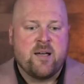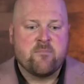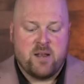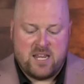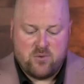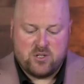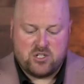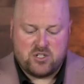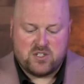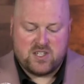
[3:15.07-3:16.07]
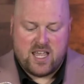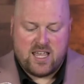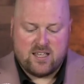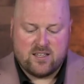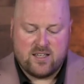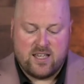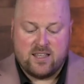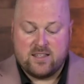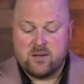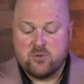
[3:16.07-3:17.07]
But he was just saying,
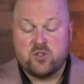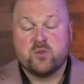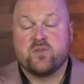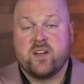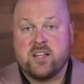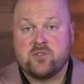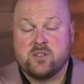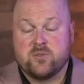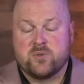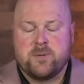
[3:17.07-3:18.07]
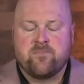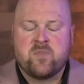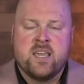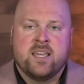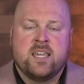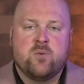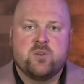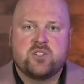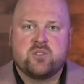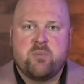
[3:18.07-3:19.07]
and number 2 is financial literacy. He
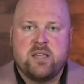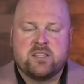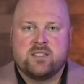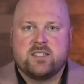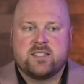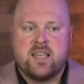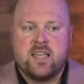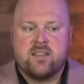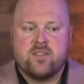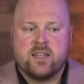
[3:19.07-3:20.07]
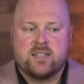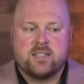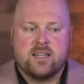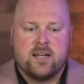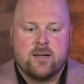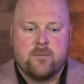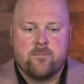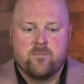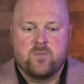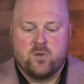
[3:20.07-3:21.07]
was just basically saying that,
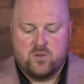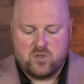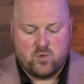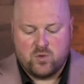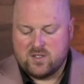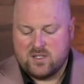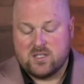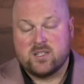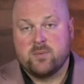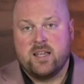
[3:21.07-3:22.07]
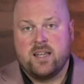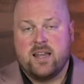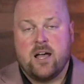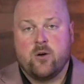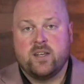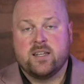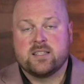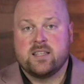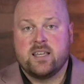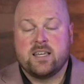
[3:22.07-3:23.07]
the school system and how he
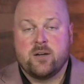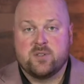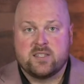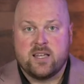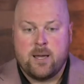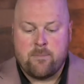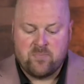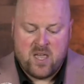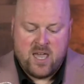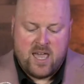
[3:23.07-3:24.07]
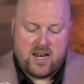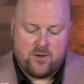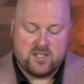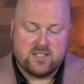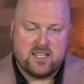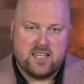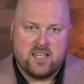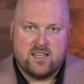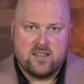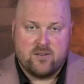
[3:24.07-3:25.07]
doesn't like how it's set up. And I was
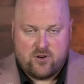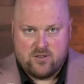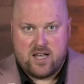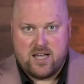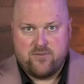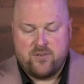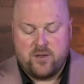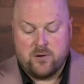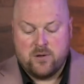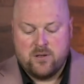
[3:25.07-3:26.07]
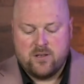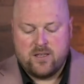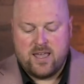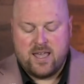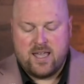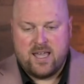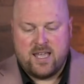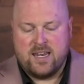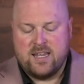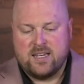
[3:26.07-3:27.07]
thinking of our live here,
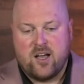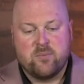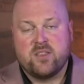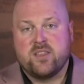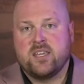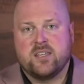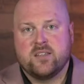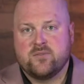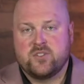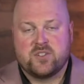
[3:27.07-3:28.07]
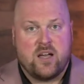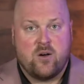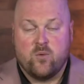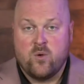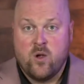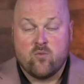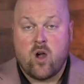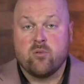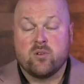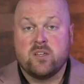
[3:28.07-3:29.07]
and it got me thinking of just how
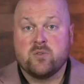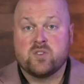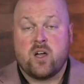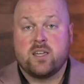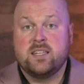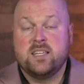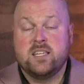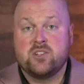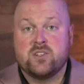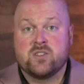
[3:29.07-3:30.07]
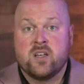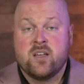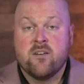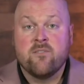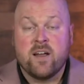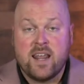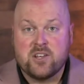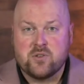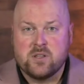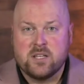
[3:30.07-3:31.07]
Robert Kiyosaki teaches
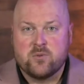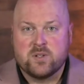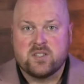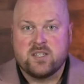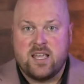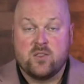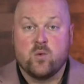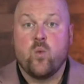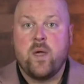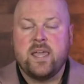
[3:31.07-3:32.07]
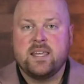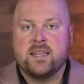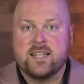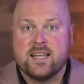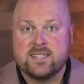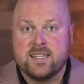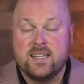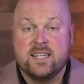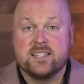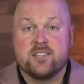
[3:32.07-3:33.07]
financial literacy and the way he does it.
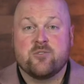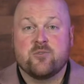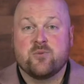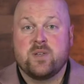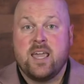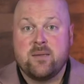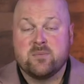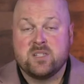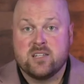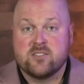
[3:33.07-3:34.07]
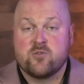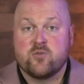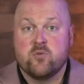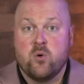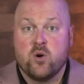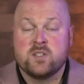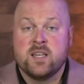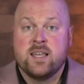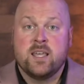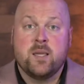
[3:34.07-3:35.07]
He does it through games. He does it through books.
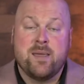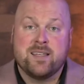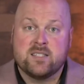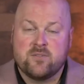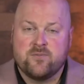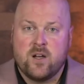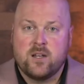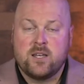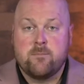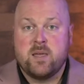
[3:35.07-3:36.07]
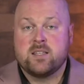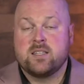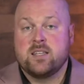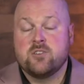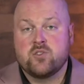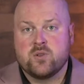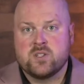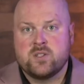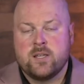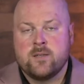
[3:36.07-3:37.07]
He makes it fun. He makes it
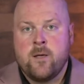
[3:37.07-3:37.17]
interesting.